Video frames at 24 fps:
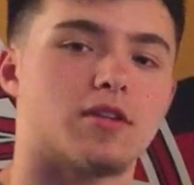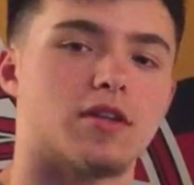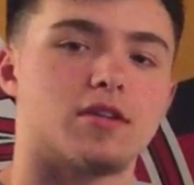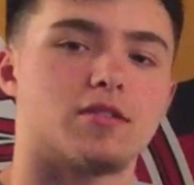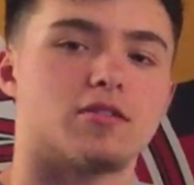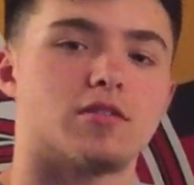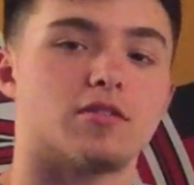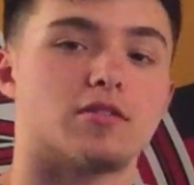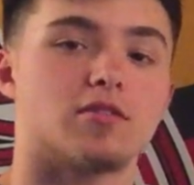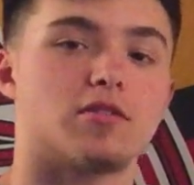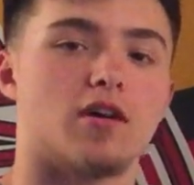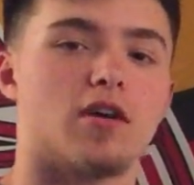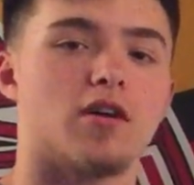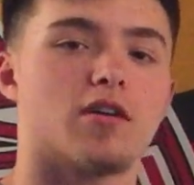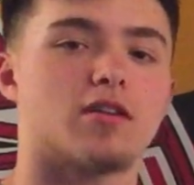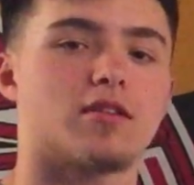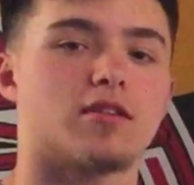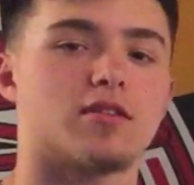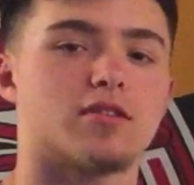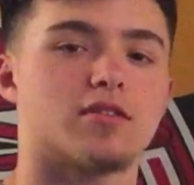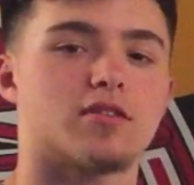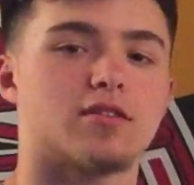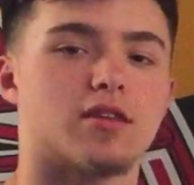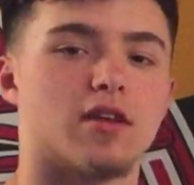say it's a stock
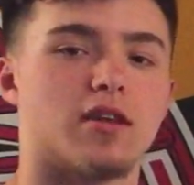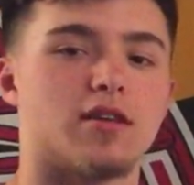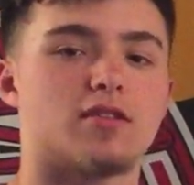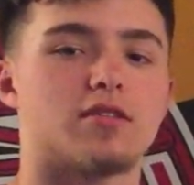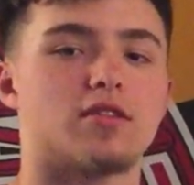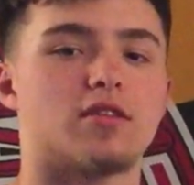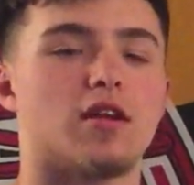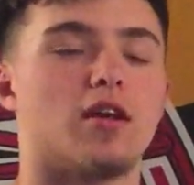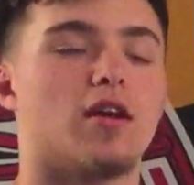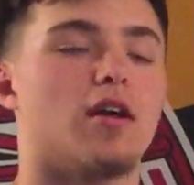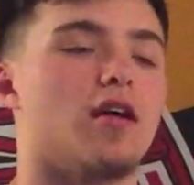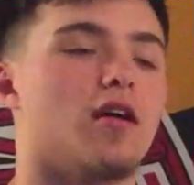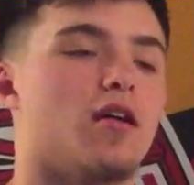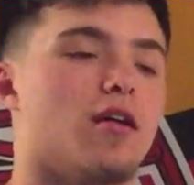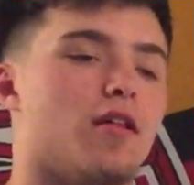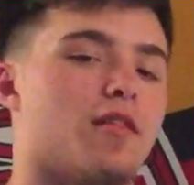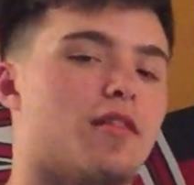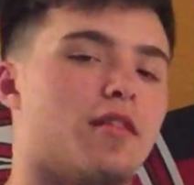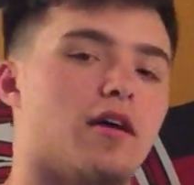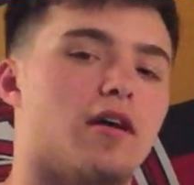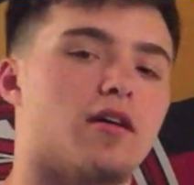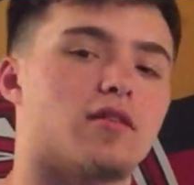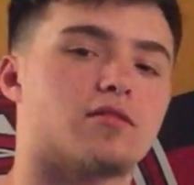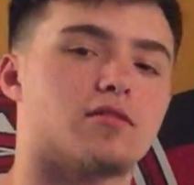in this case,
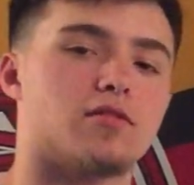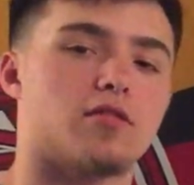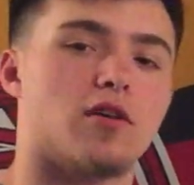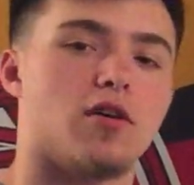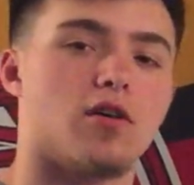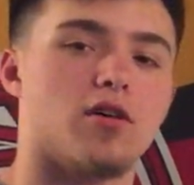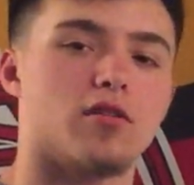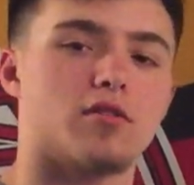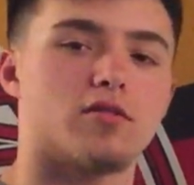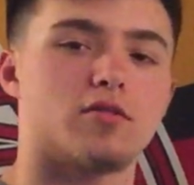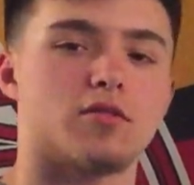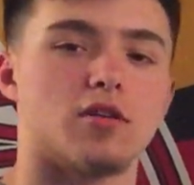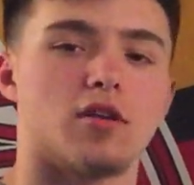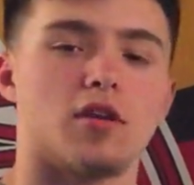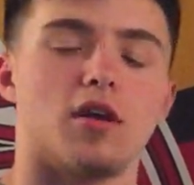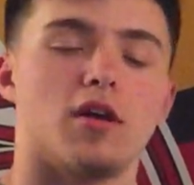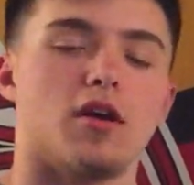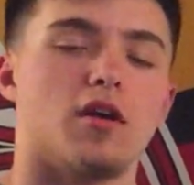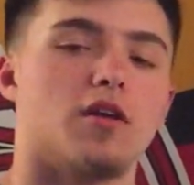$1,000.